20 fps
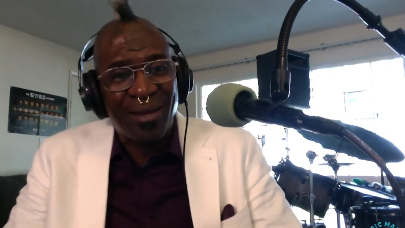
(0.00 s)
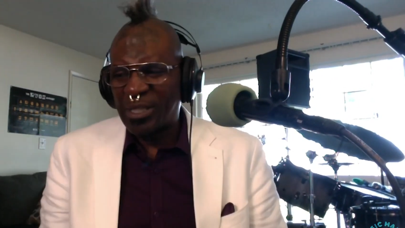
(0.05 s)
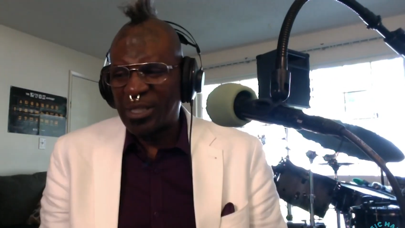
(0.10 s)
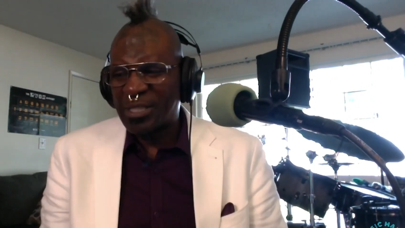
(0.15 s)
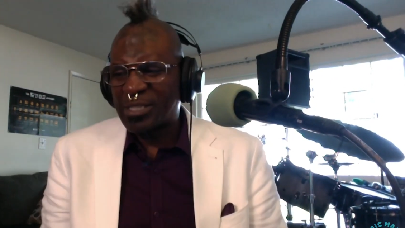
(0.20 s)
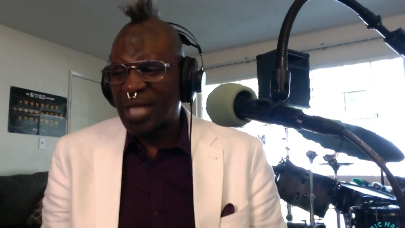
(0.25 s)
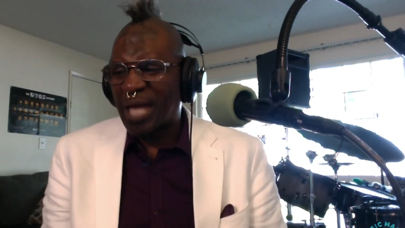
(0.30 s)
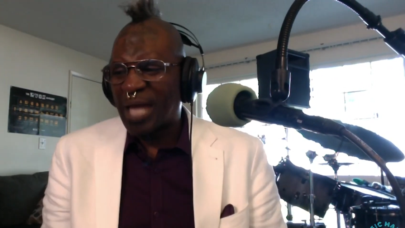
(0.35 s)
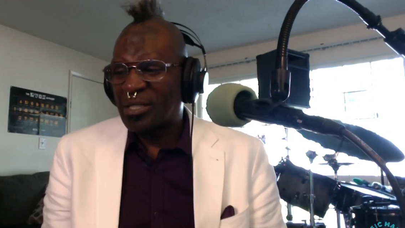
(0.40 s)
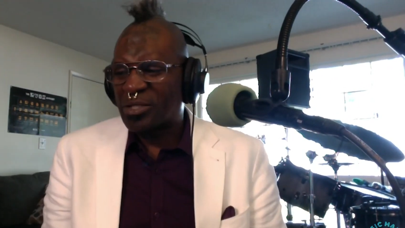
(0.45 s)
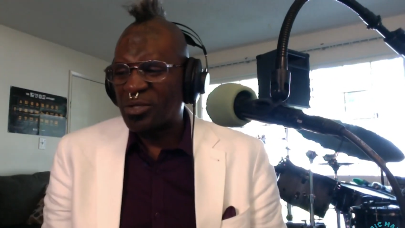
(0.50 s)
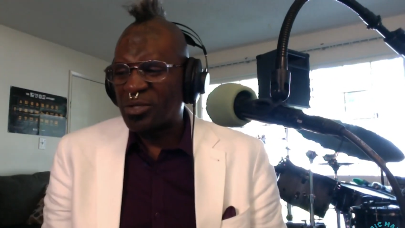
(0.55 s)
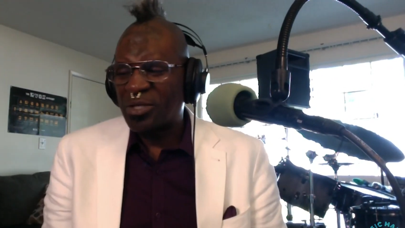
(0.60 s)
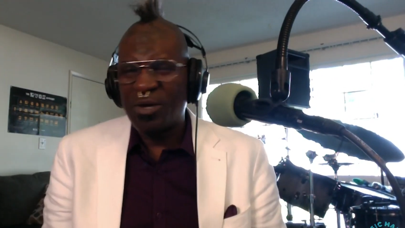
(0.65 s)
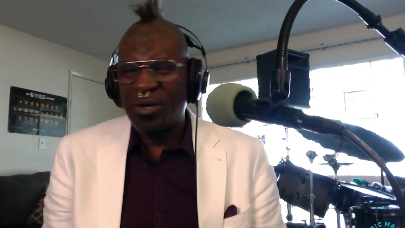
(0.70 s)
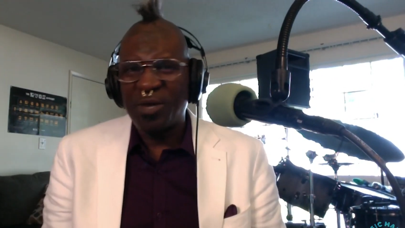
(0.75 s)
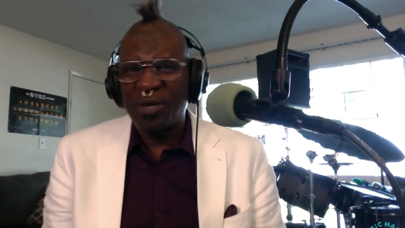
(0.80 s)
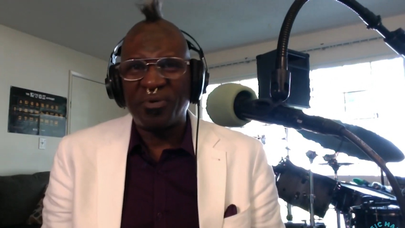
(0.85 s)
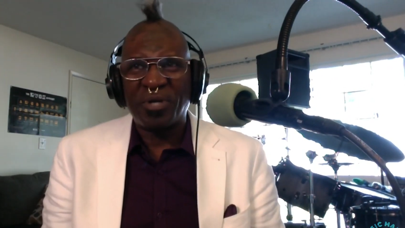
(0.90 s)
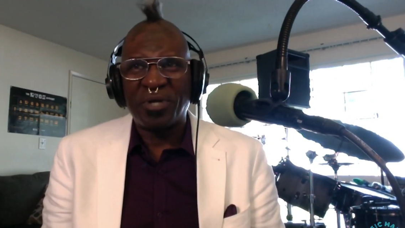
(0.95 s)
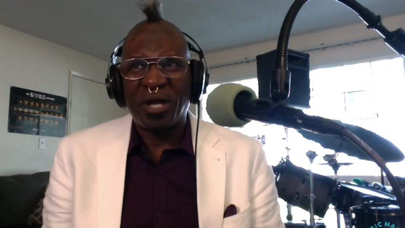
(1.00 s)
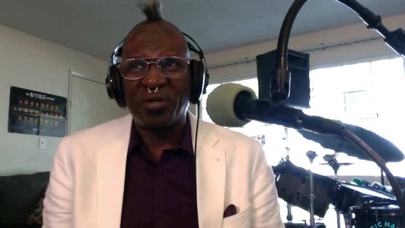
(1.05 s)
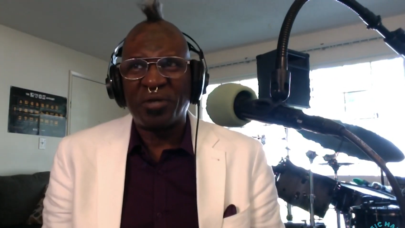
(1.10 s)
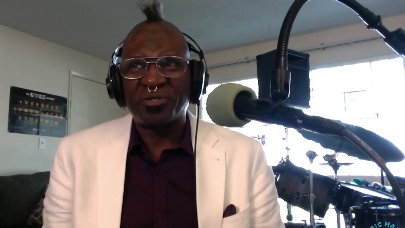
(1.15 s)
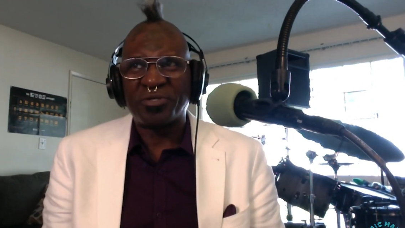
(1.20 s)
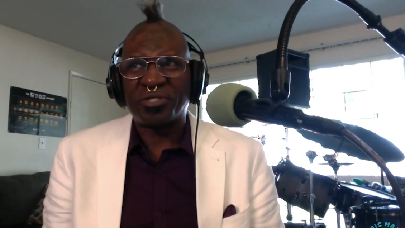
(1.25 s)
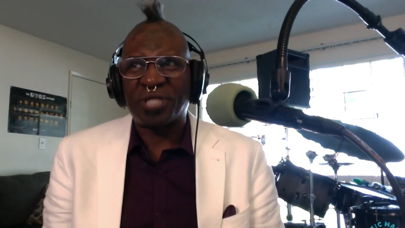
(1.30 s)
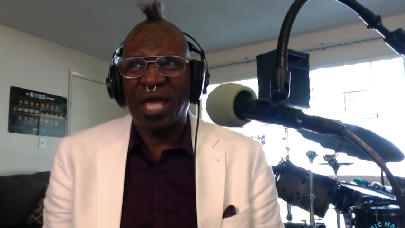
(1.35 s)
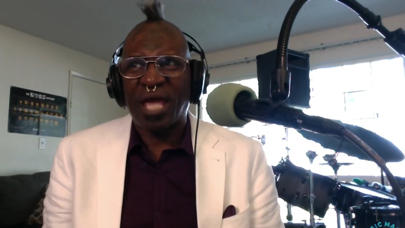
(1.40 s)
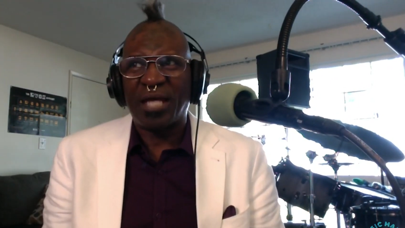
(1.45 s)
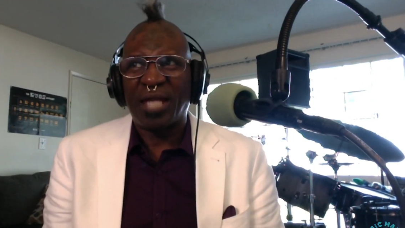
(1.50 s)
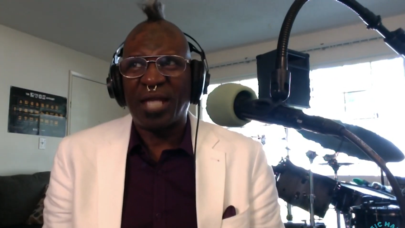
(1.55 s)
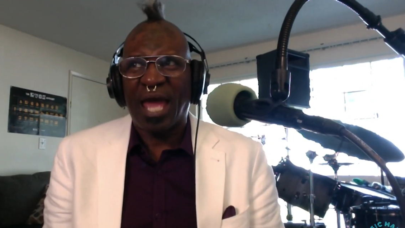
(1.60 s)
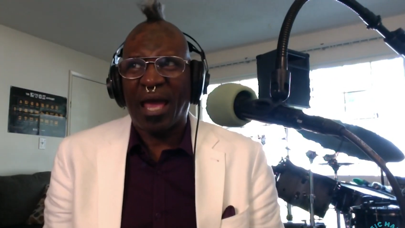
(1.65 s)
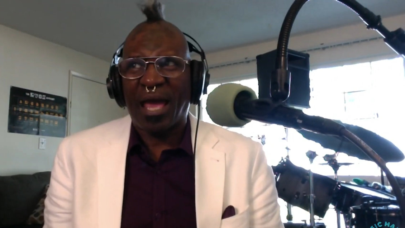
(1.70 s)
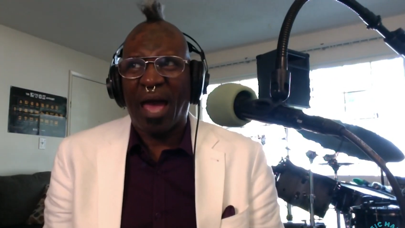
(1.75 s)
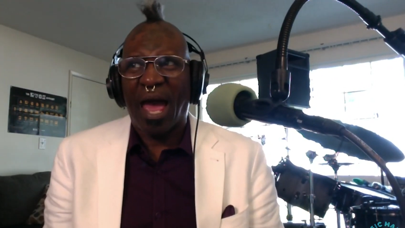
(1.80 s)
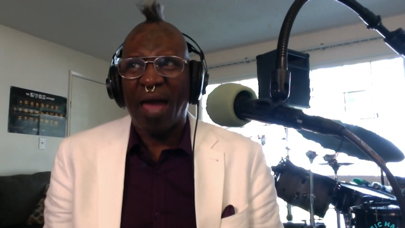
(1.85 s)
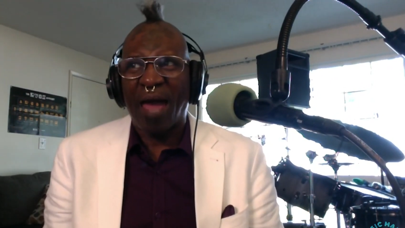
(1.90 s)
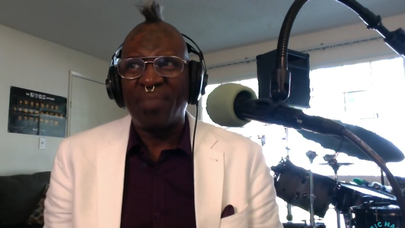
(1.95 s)
It's like, do you even understand?
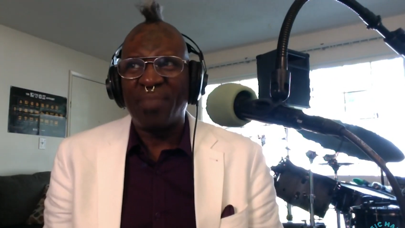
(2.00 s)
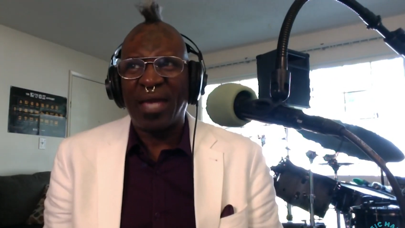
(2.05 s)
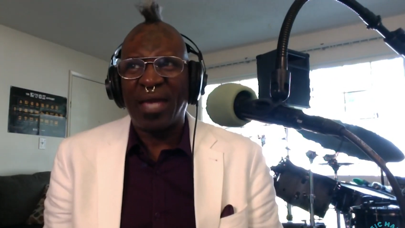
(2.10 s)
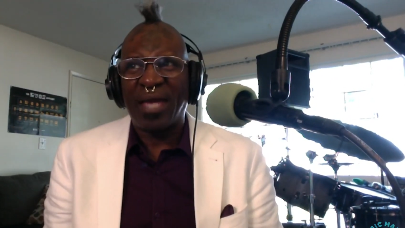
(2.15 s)
Like, I